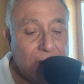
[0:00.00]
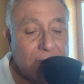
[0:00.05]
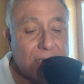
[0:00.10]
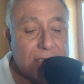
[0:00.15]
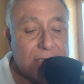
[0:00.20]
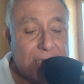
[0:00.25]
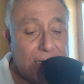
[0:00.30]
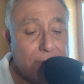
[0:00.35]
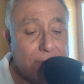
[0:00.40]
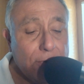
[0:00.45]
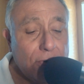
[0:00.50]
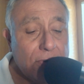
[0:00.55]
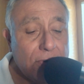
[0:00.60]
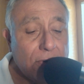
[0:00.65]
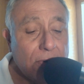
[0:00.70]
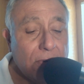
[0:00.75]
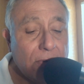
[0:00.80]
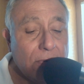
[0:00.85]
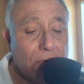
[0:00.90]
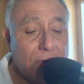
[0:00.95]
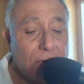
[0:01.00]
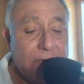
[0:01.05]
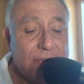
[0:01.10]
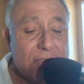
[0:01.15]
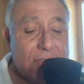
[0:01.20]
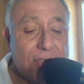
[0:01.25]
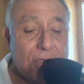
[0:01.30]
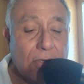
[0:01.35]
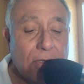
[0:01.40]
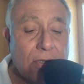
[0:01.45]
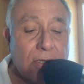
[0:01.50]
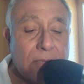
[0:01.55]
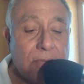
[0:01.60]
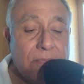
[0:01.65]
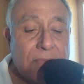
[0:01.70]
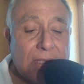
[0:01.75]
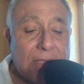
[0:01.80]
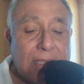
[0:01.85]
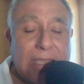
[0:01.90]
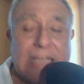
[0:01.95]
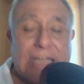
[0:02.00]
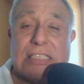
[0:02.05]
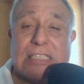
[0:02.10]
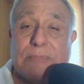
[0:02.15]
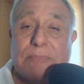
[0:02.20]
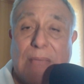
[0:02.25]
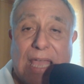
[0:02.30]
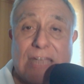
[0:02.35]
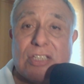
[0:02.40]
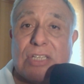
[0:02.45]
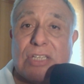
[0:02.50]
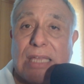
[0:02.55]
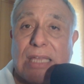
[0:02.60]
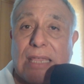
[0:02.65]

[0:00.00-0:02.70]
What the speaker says: Telemundo, Univision, and Spanish